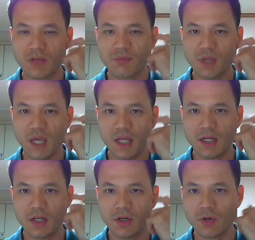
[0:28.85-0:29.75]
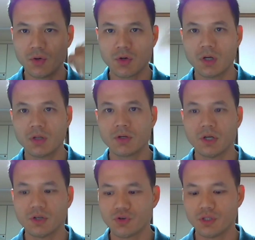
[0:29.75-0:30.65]
from Canada or other
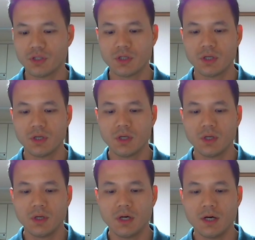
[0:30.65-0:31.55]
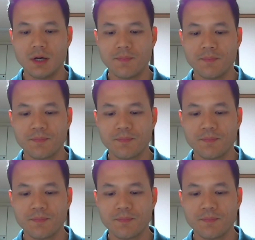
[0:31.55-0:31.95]
countries. Um,